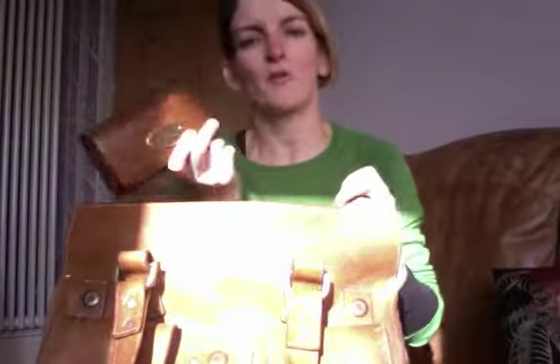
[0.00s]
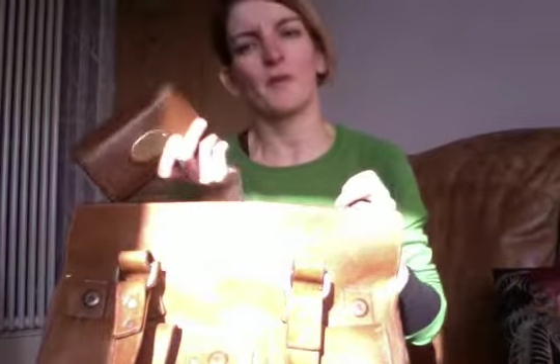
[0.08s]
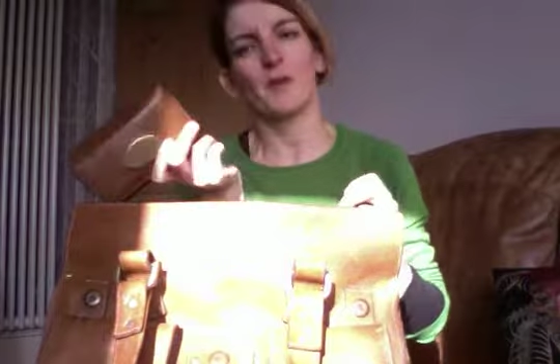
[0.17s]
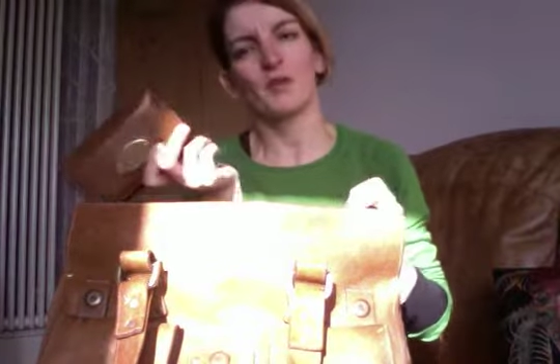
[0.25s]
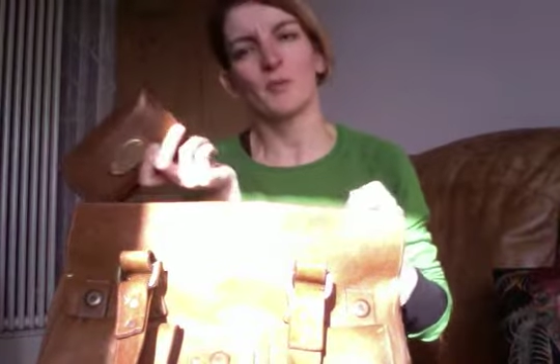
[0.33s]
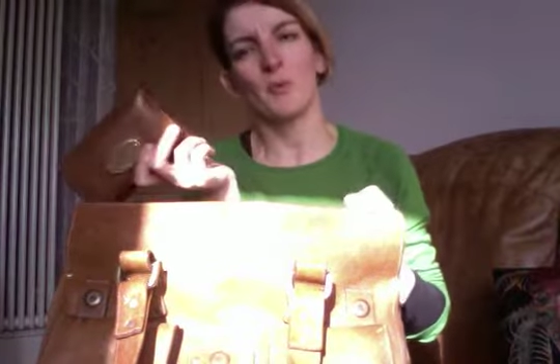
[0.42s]

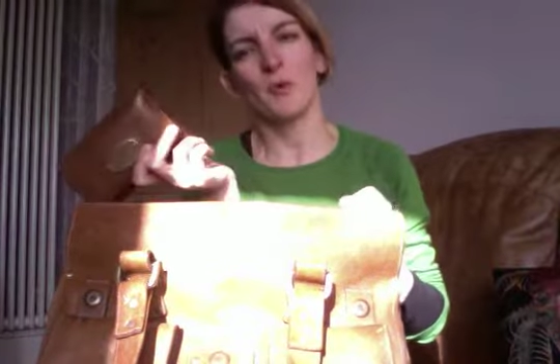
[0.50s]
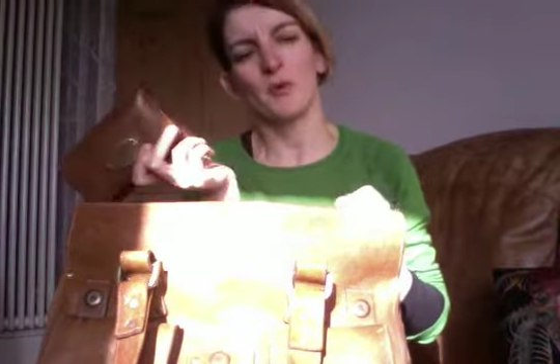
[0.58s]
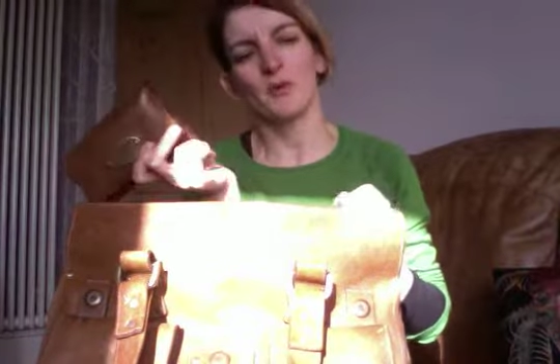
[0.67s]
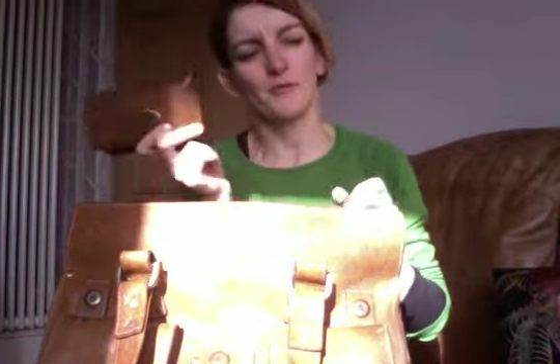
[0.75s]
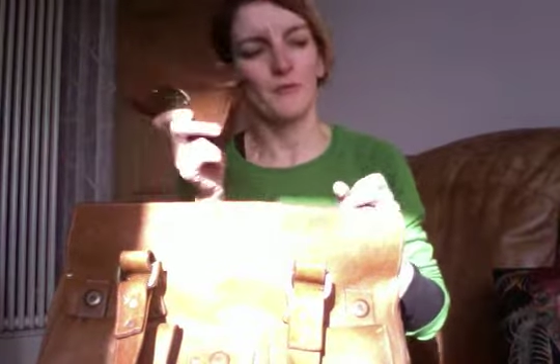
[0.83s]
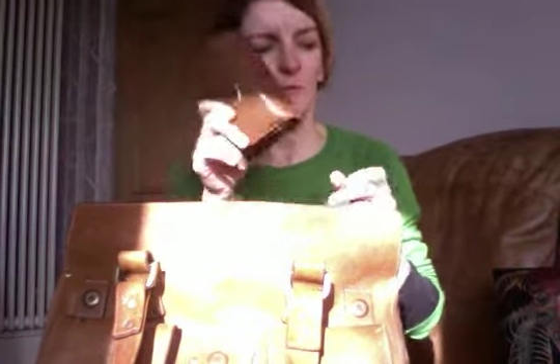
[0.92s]
French
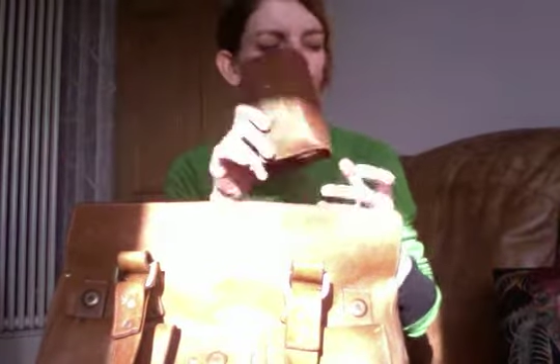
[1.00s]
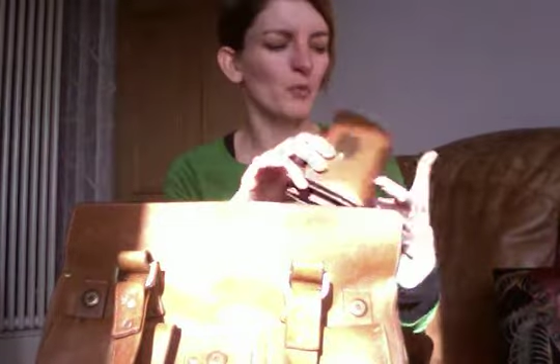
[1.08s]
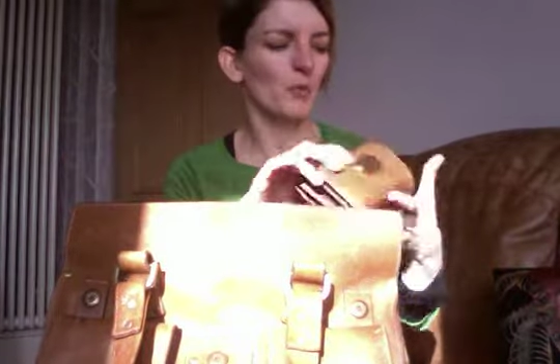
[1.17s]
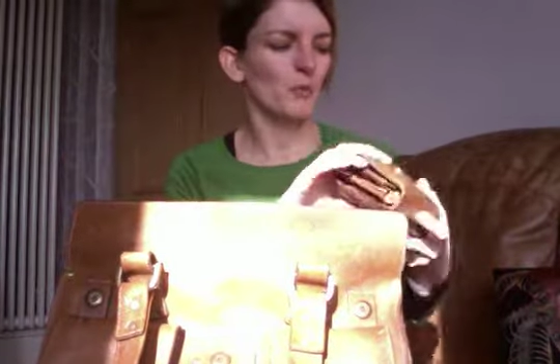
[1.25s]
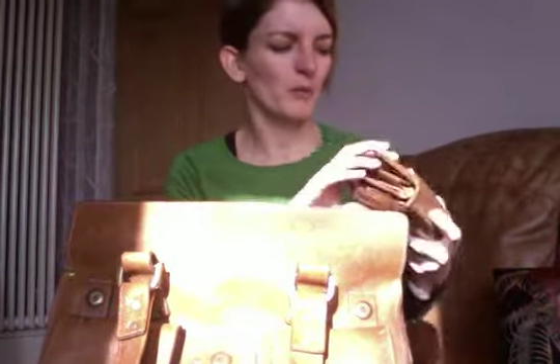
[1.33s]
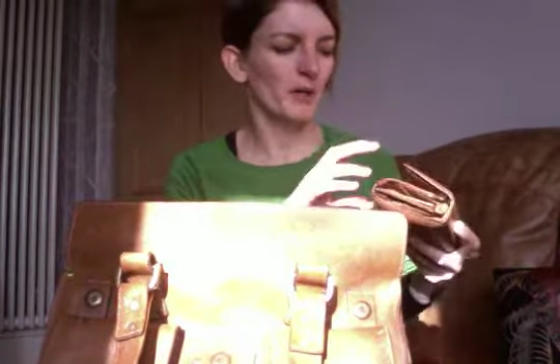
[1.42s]
purse from
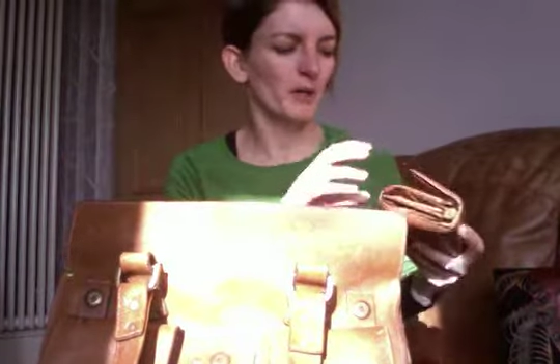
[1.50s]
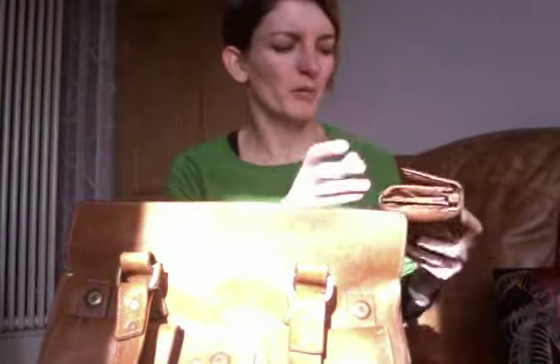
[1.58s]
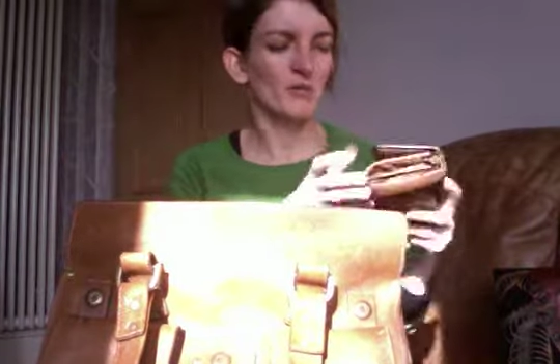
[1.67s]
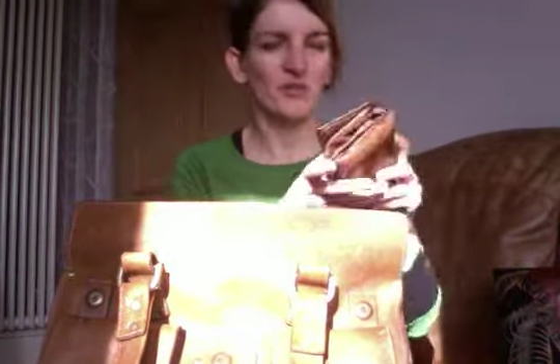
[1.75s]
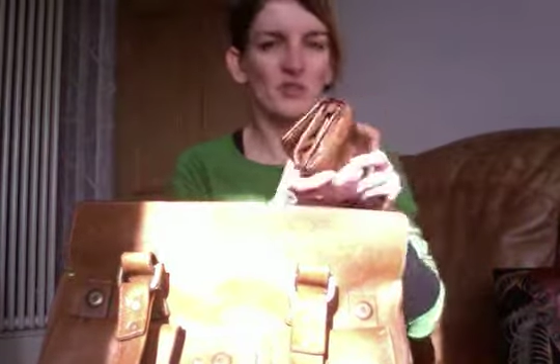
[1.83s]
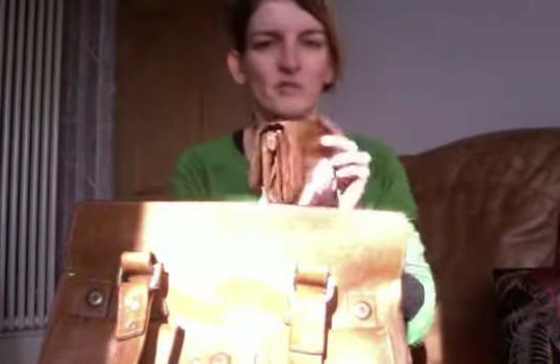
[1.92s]
Mulberry,
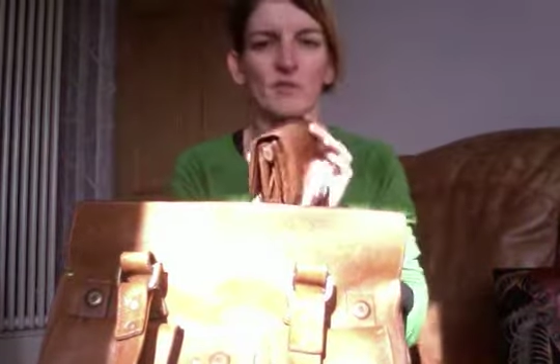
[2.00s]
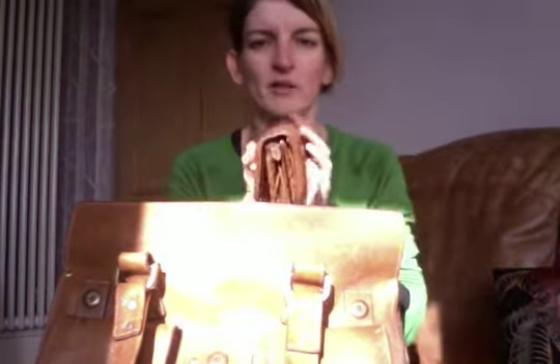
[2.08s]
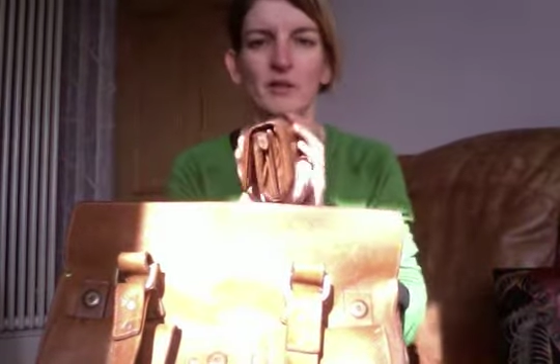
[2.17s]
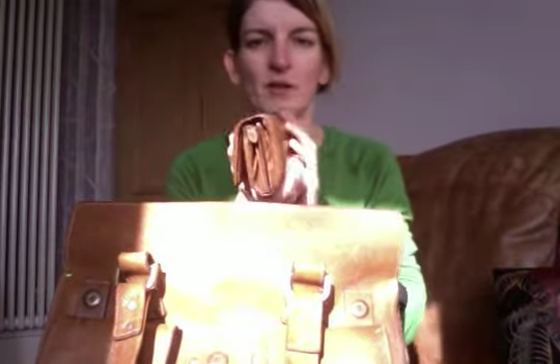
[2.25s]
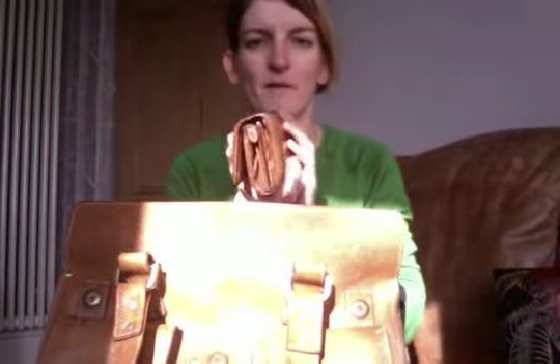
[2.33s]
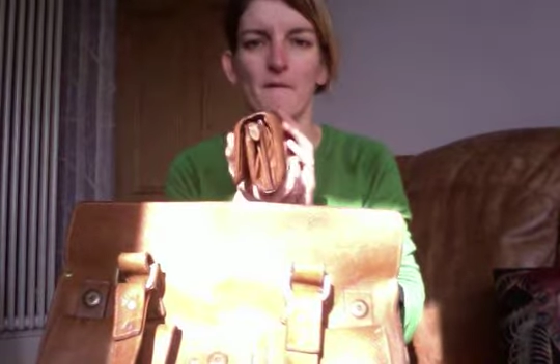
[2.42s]
which is
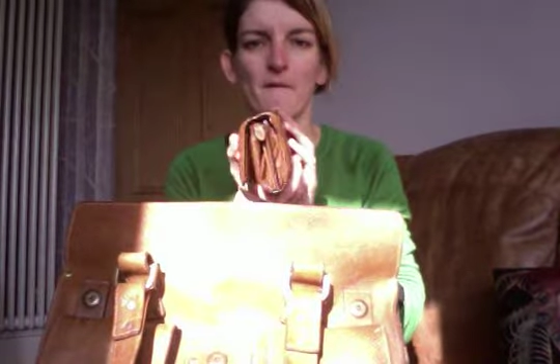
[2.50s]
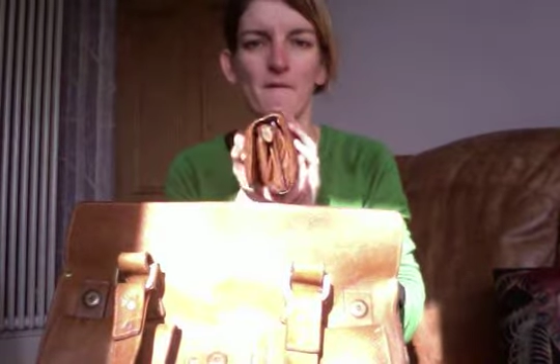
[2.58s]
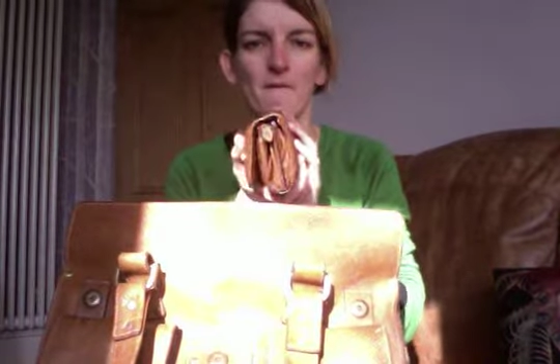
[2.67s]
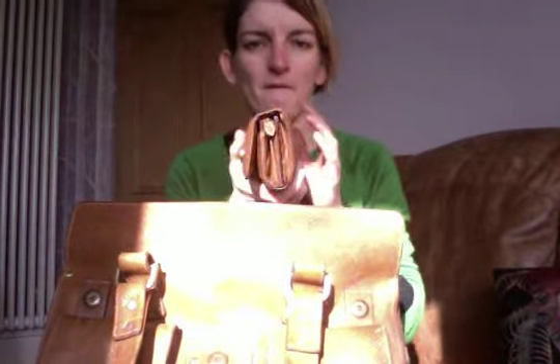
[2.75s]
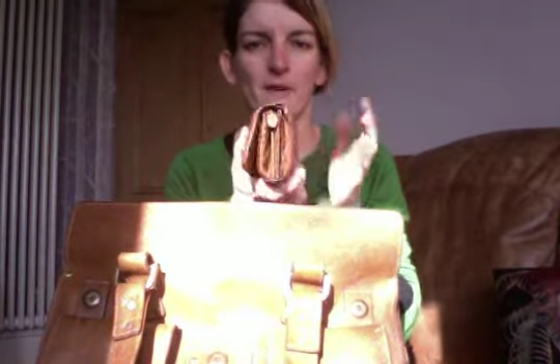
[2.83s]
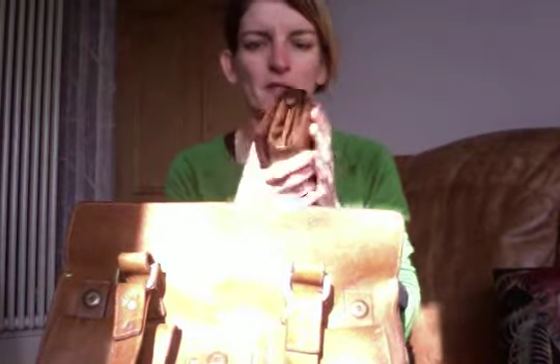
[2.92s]
rather
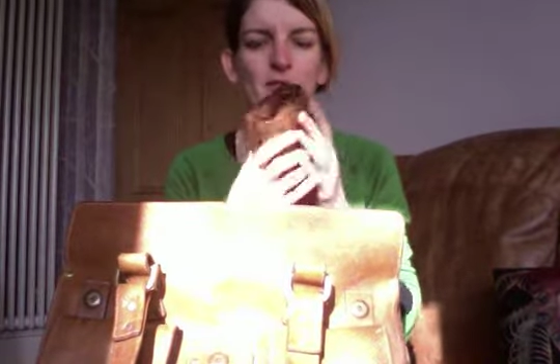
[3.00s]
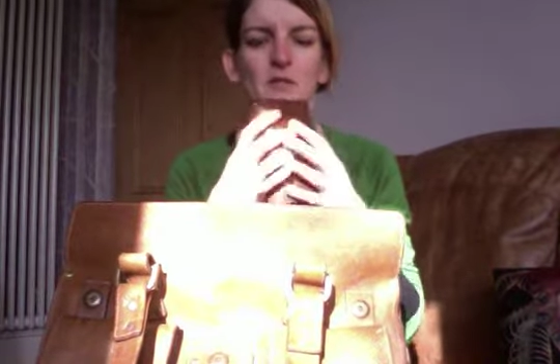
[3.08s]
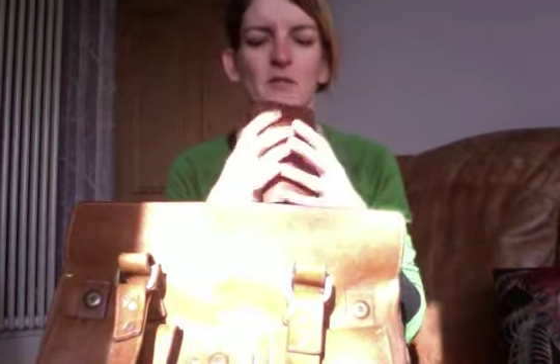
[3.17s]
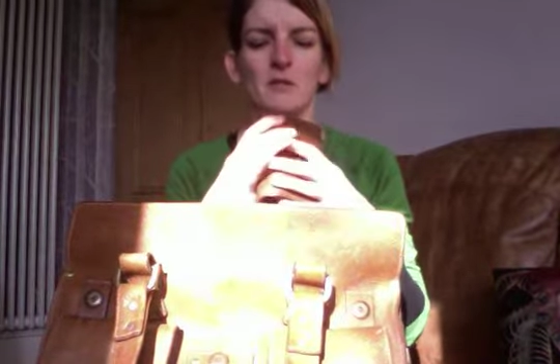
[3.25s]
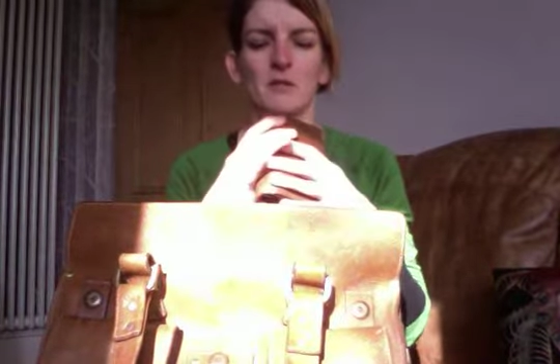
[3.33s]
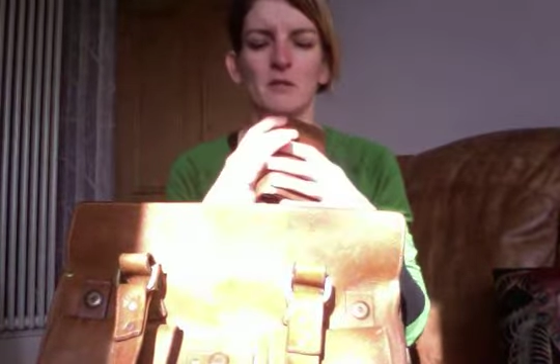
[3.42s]
fat.